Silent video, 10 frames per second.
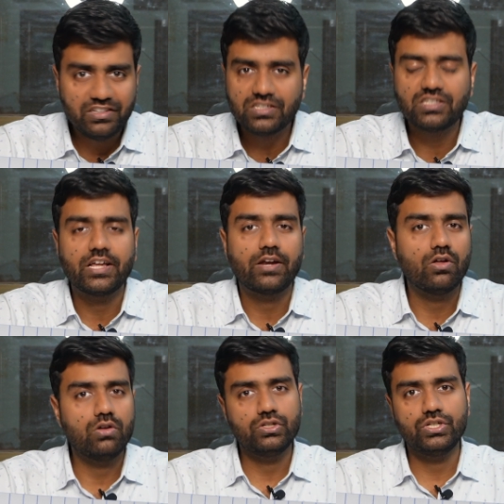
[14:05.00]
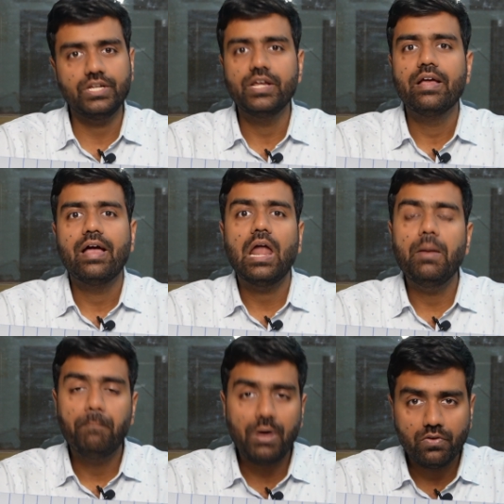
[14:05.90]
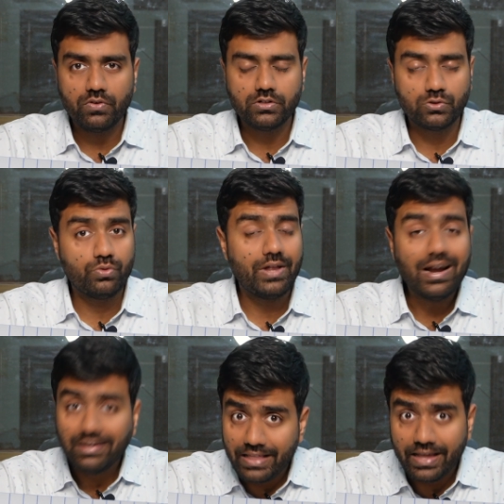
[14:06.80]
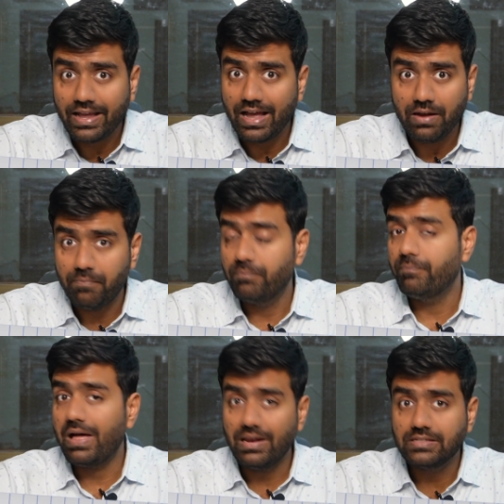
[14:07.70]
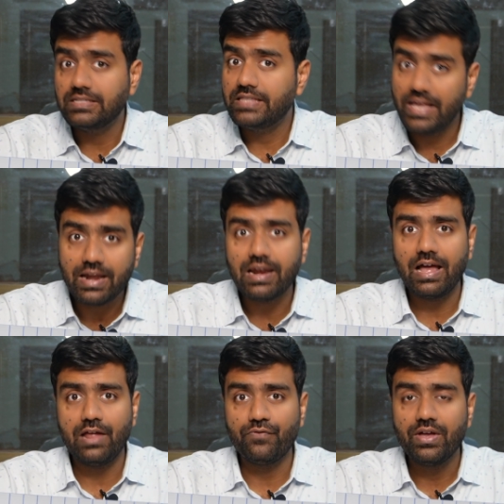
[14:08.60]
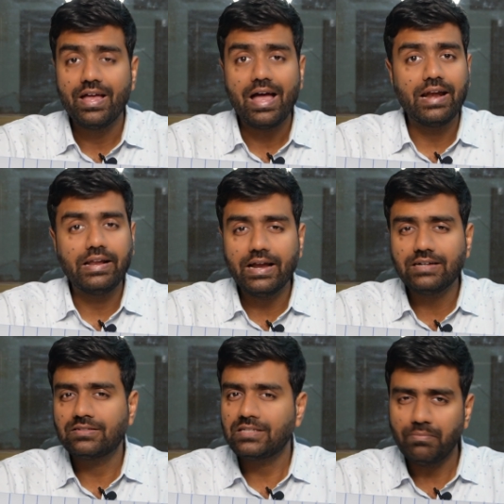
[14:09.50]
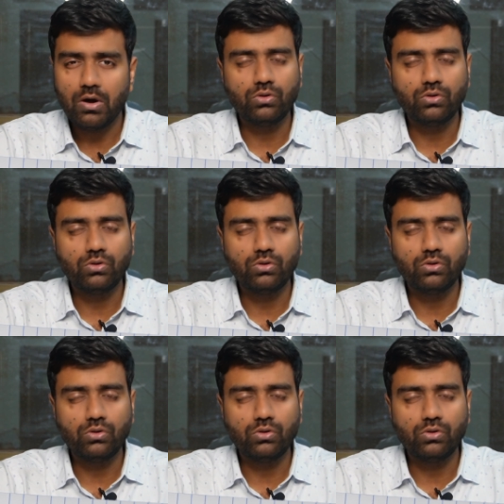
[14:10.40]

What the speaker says: this technology and power, so that they can balance their life and get some